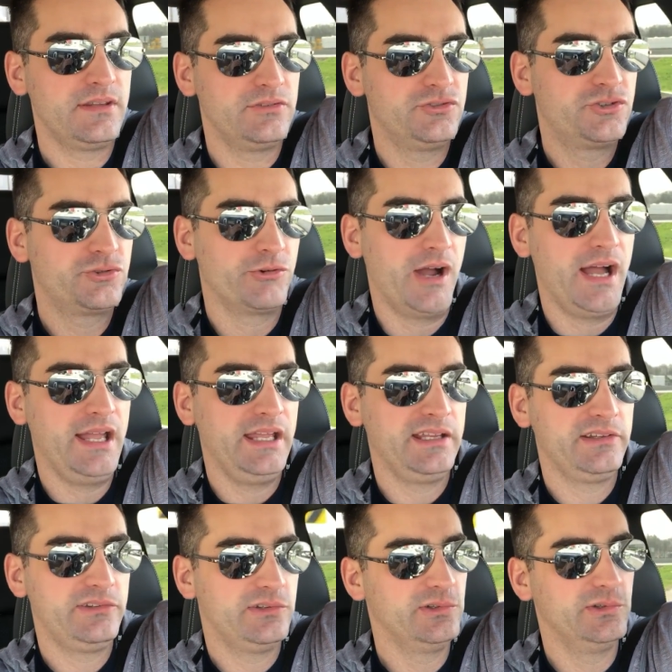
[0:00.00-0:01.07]
than
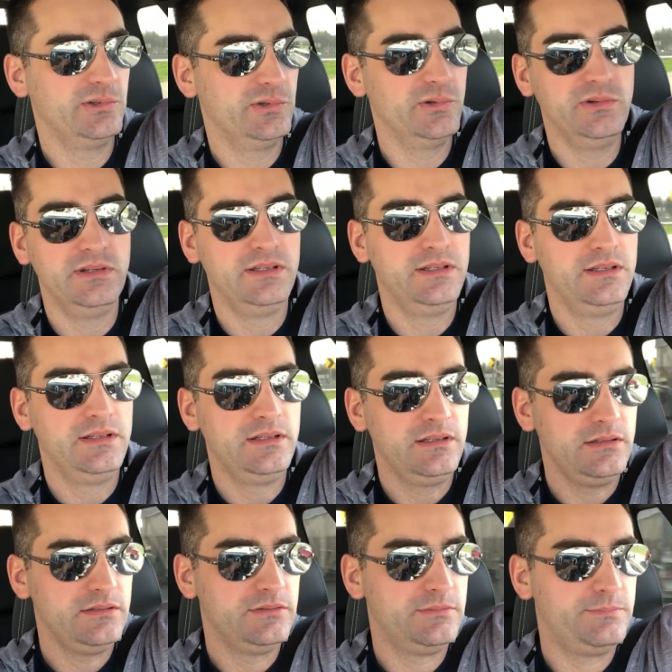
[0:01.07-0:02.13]
trying to
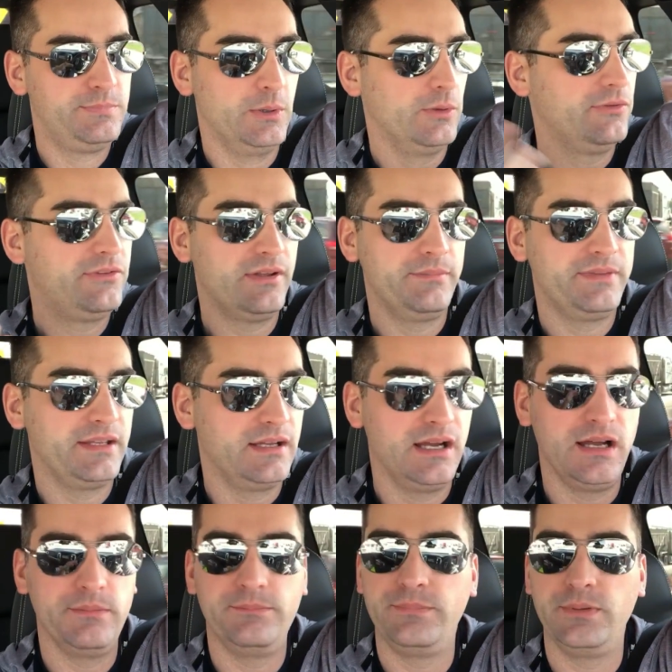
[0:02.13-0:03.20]
build something
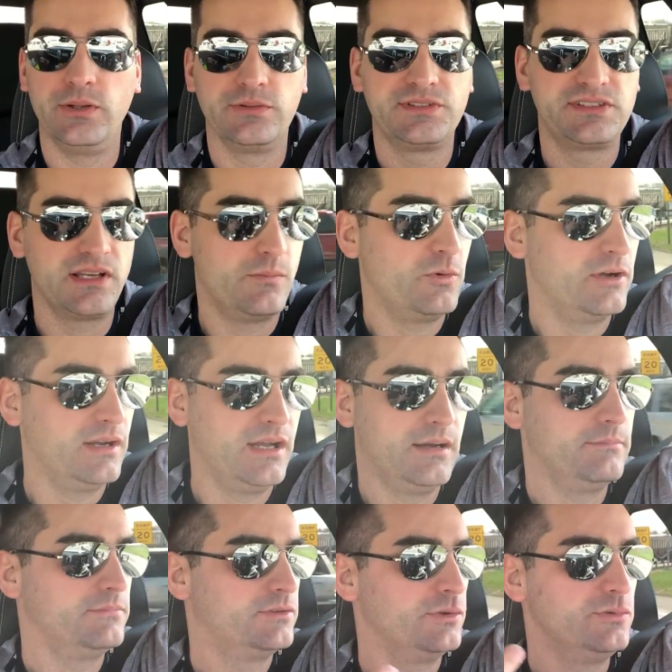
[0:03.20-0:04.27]
up, build someone
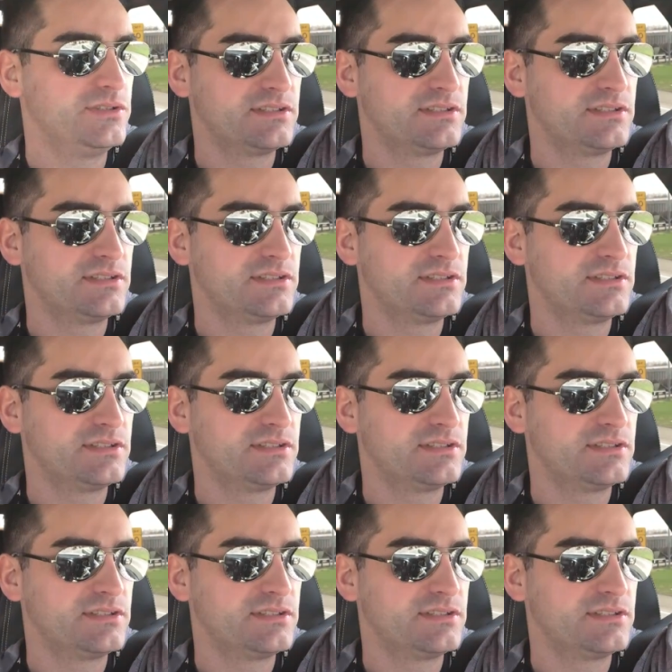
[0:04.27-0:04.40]
up, do